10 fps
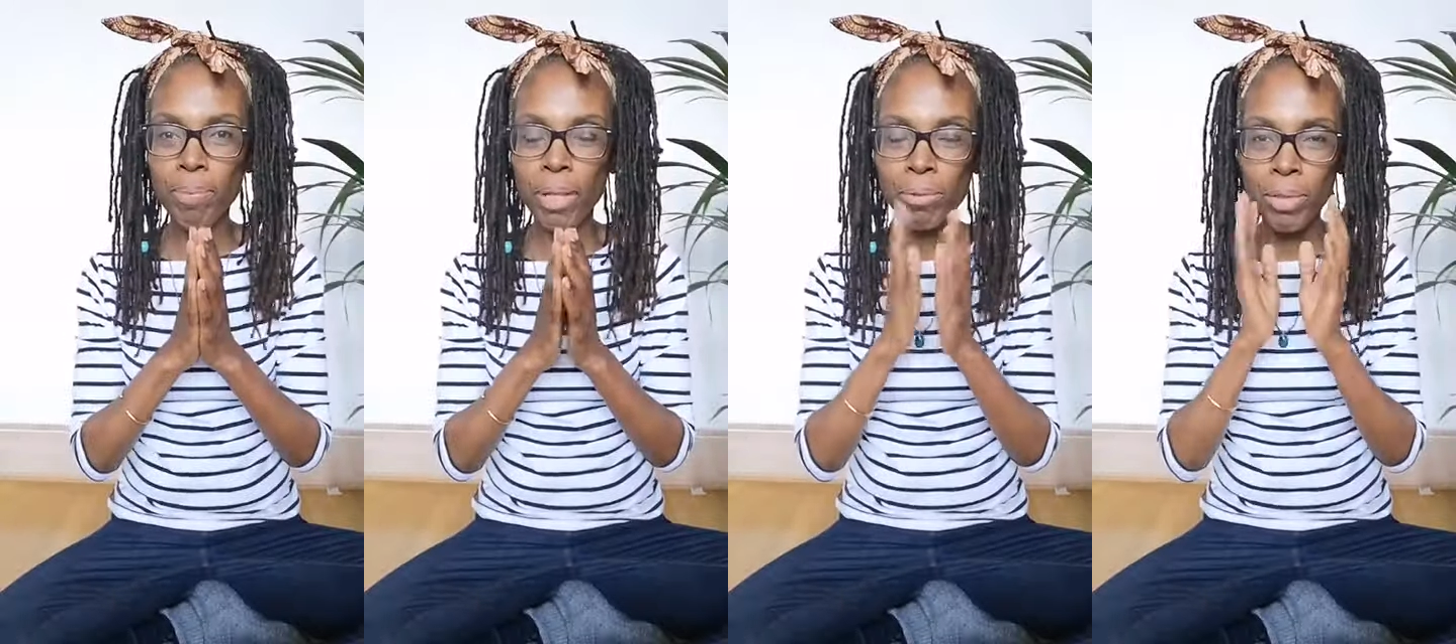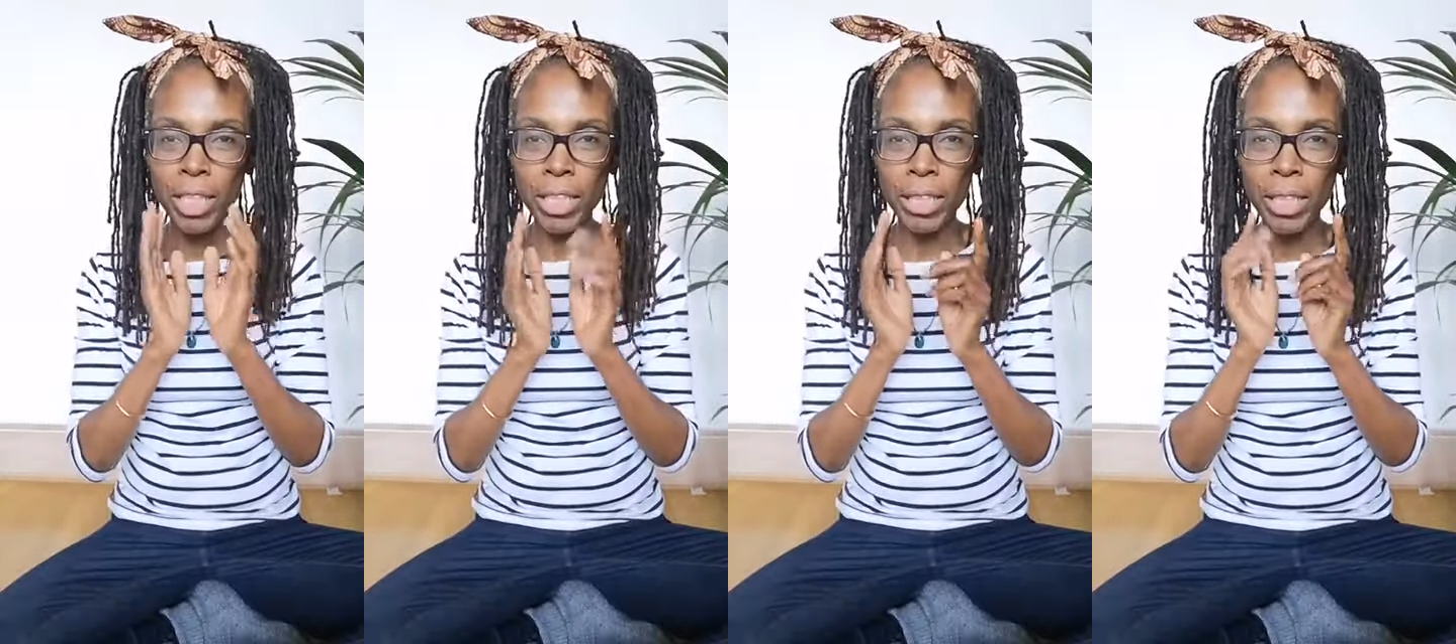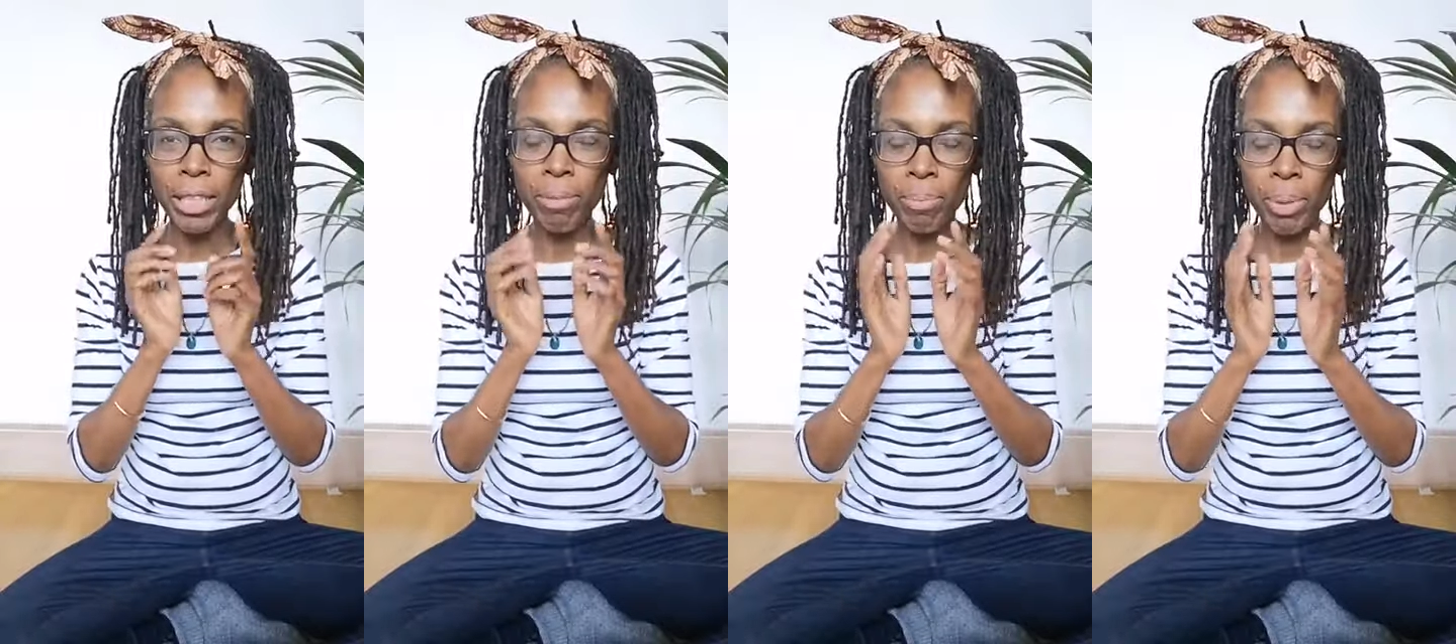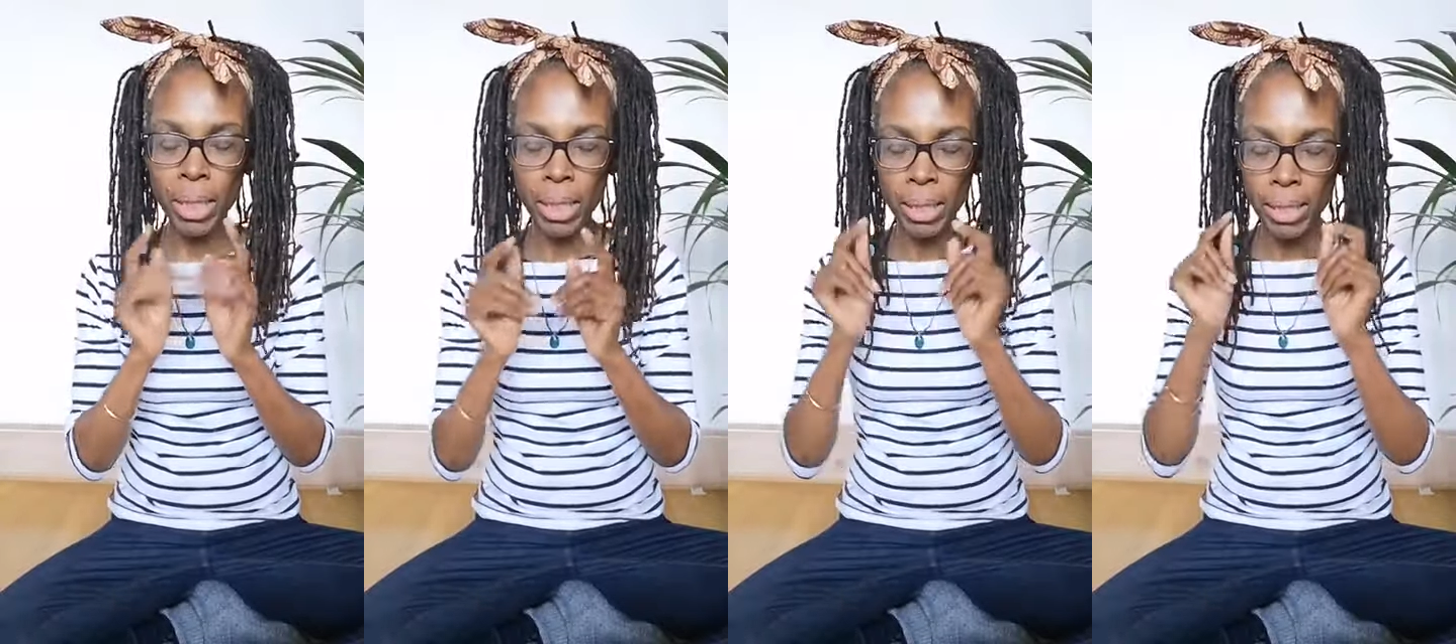I've really
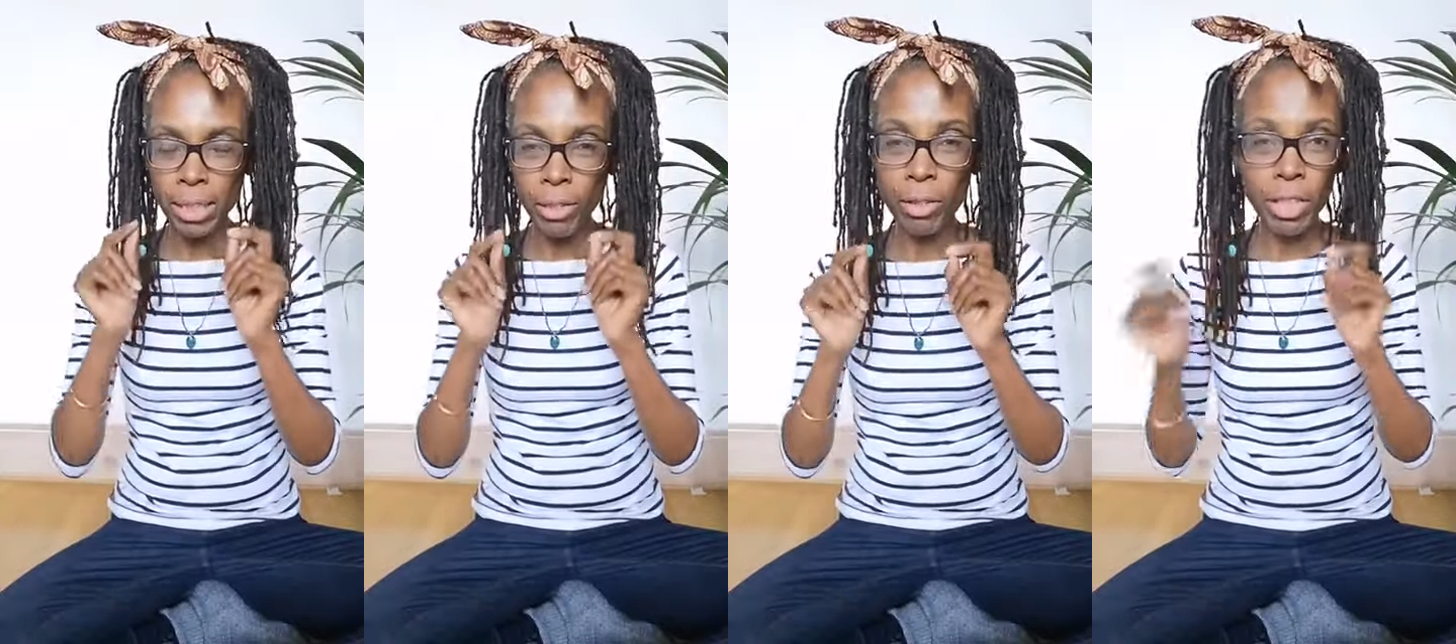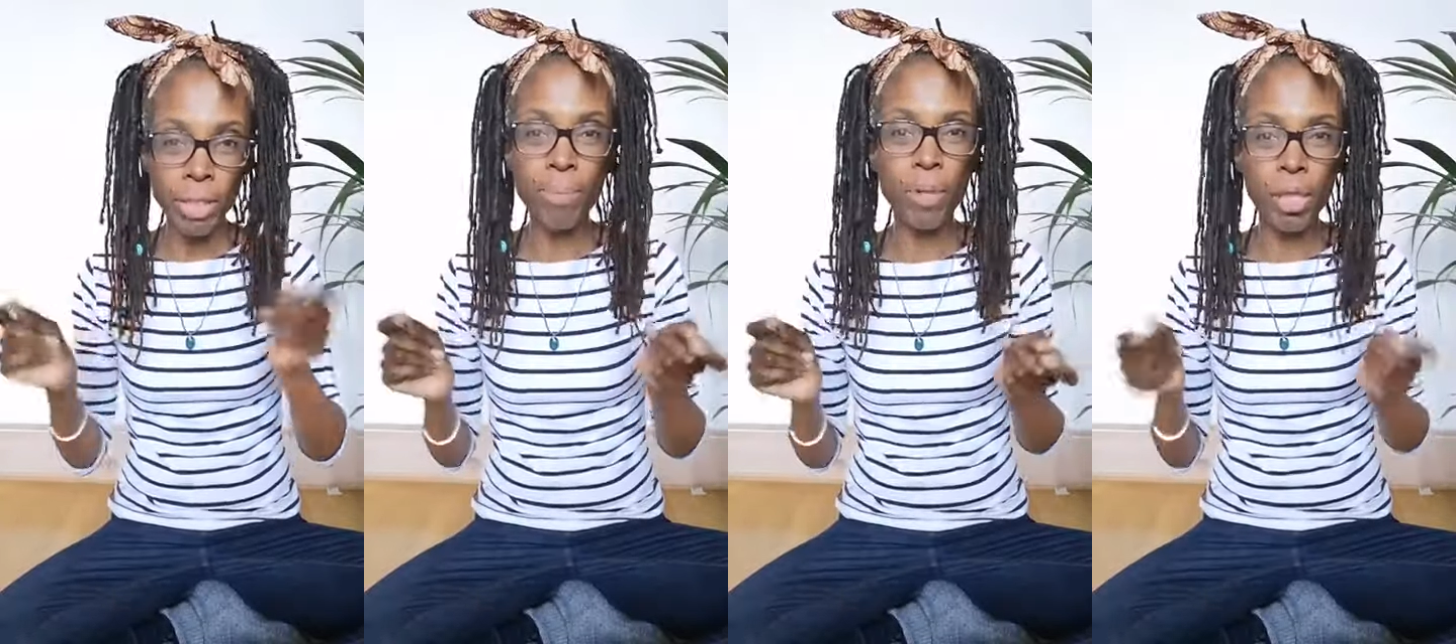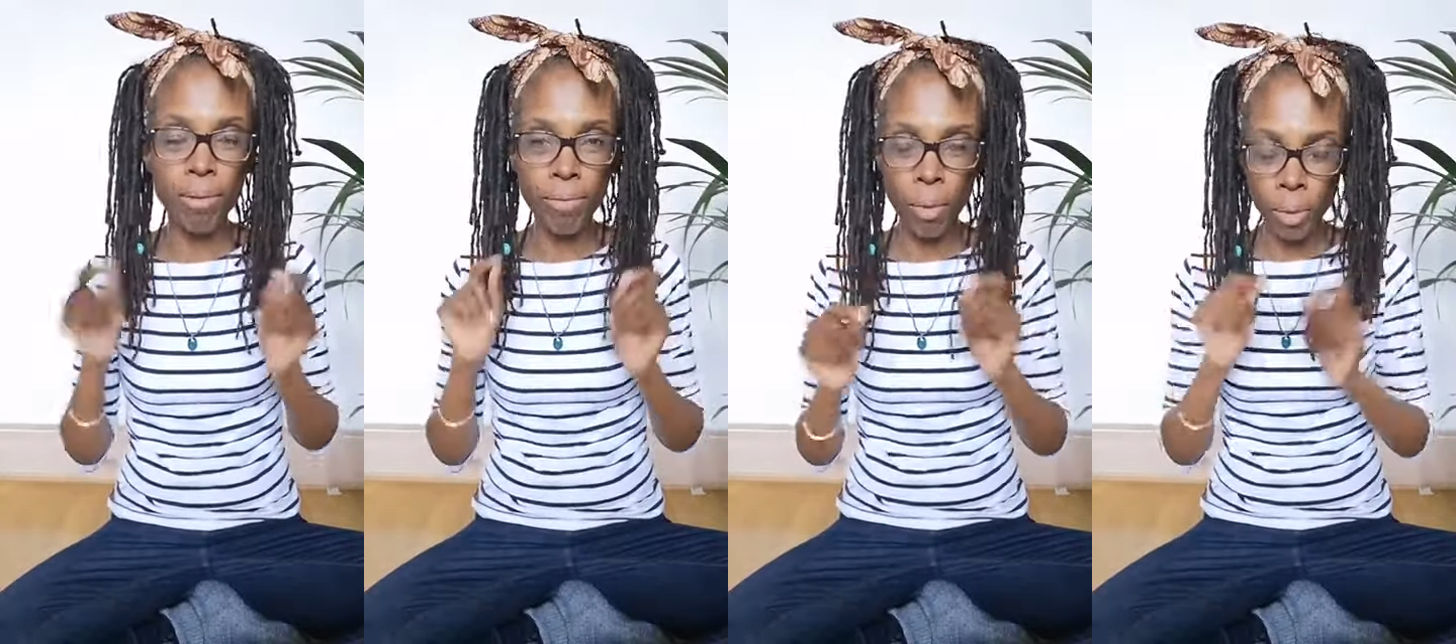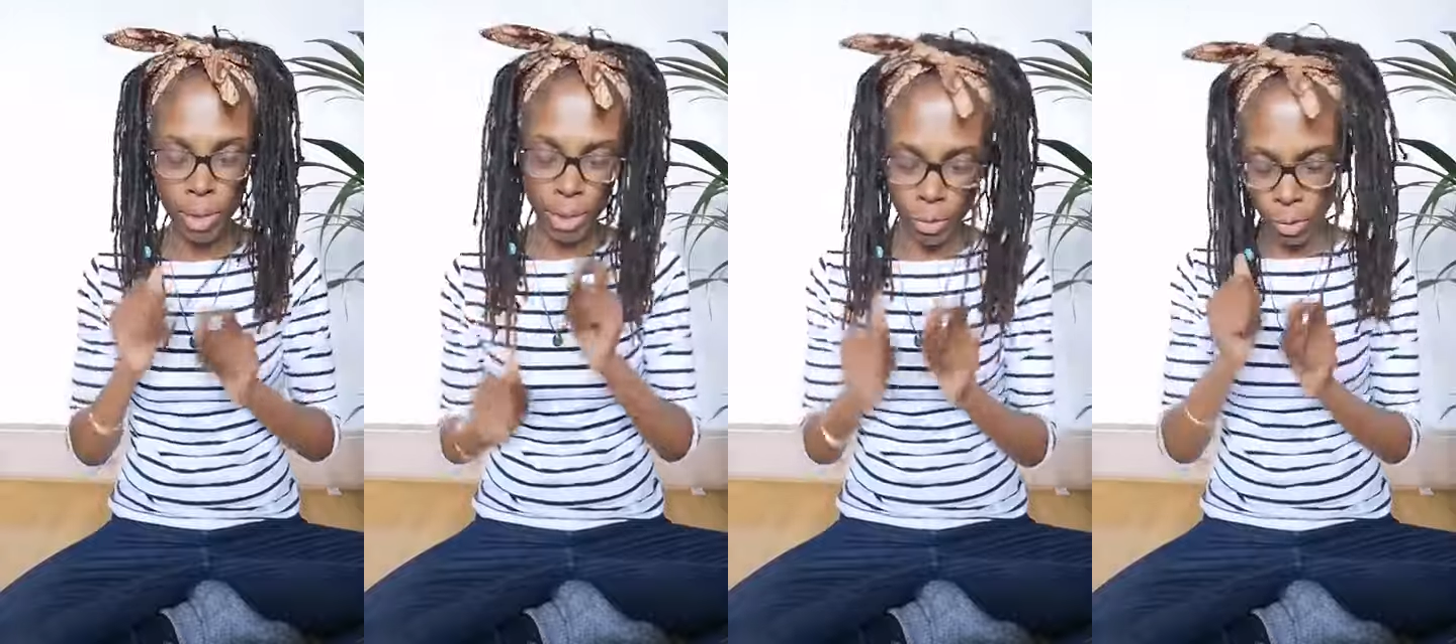been on deep work, focusing,